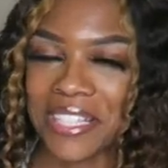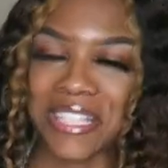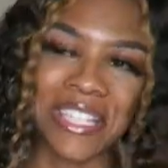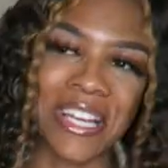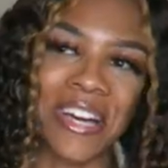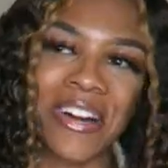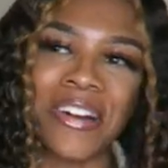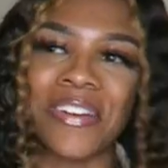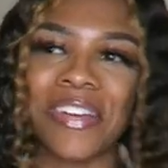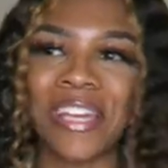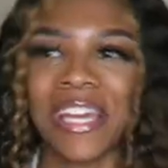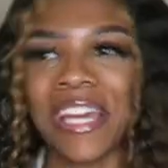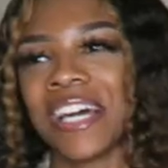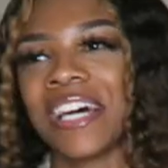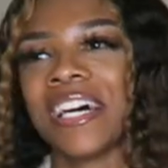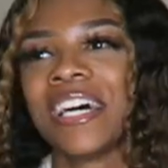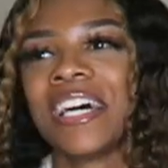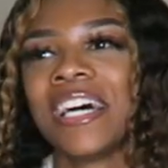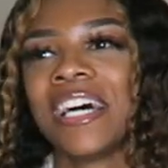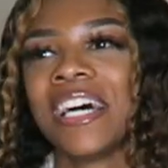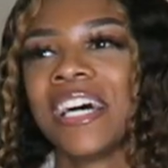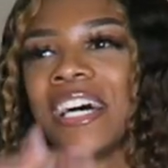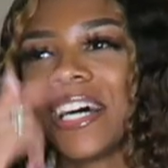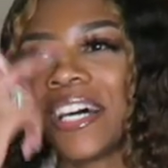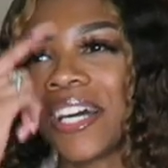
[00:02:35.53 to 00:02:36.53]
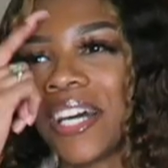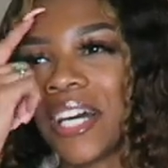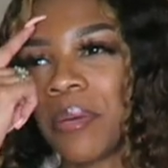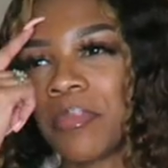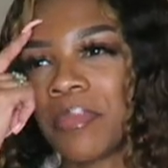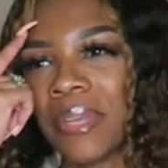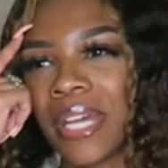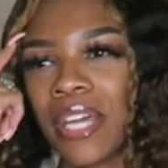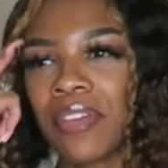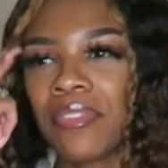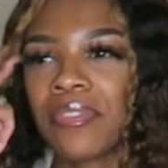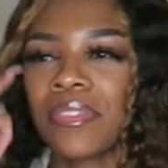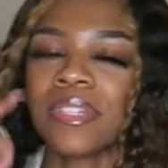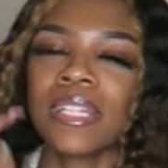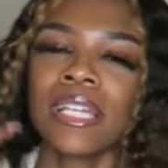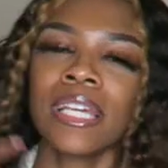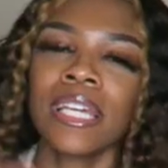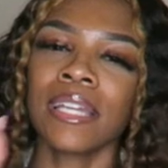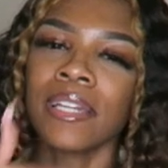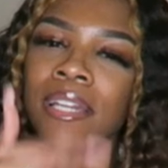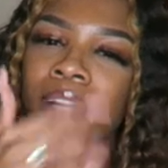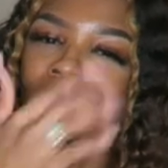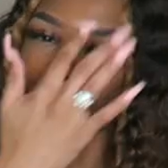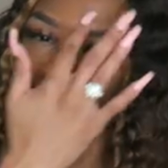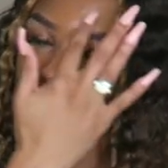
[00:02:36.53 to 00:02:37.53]
So yeah,
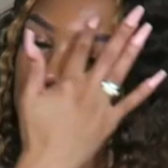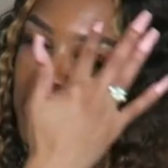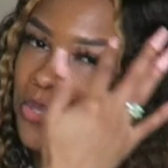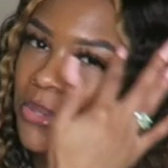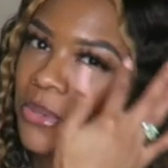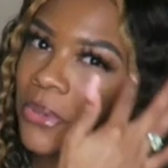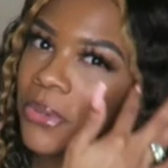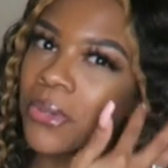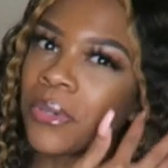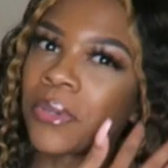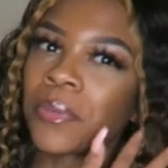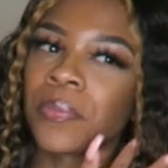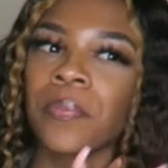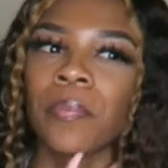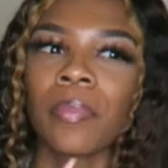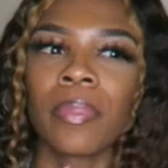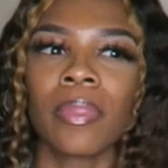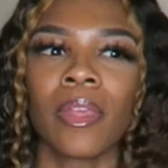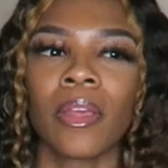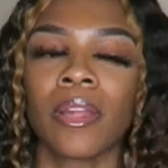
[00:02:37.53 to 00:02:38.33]
definitely nursing school.